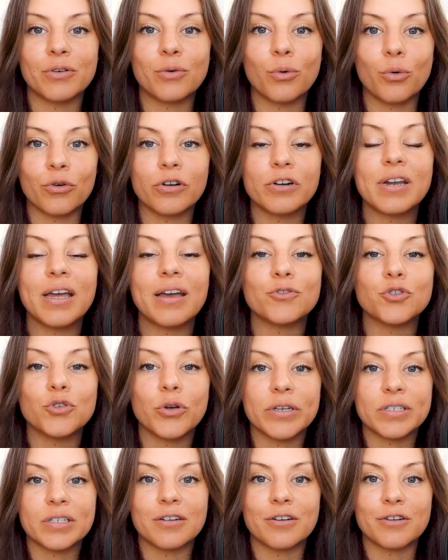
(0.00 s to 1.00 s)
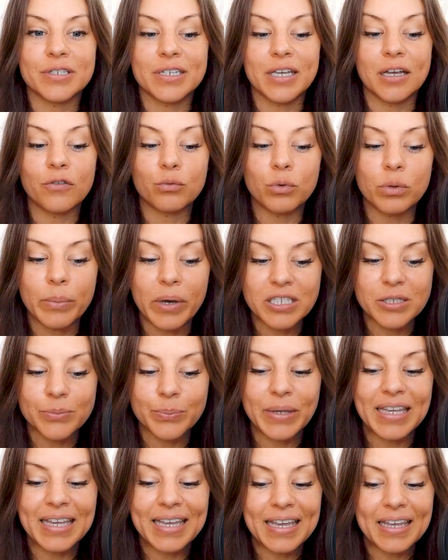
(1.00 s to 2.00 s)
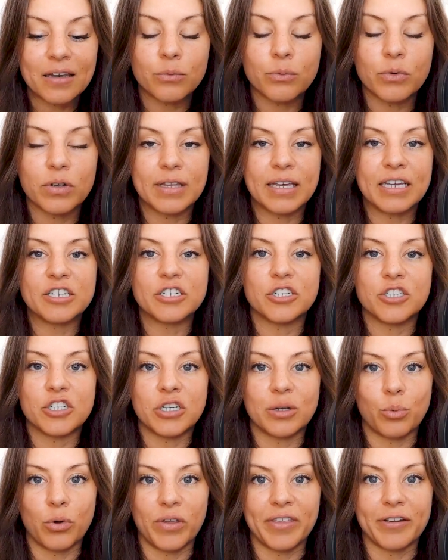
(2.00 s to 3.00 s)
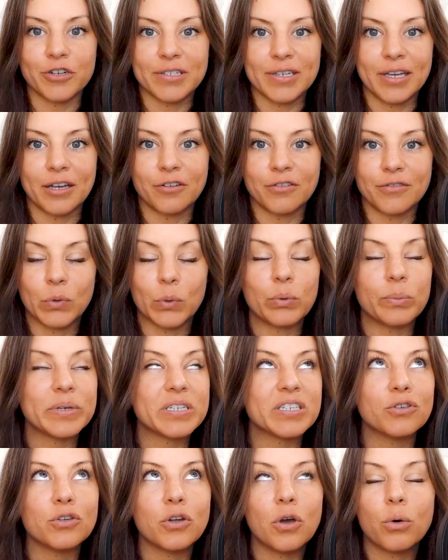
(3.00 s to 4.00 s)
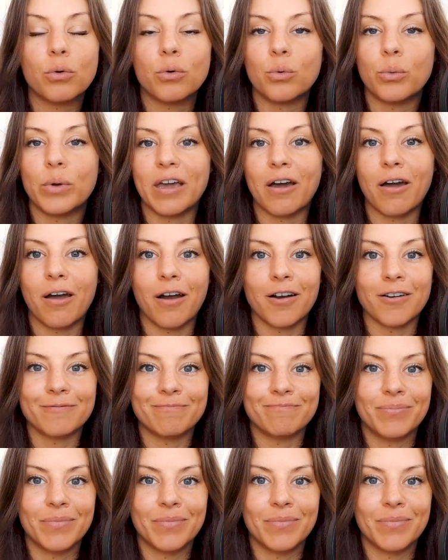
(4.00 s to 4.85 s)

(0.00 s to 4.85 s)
In order to have trust in ourselves, we must be in relationship with ourselves. We must know who we are,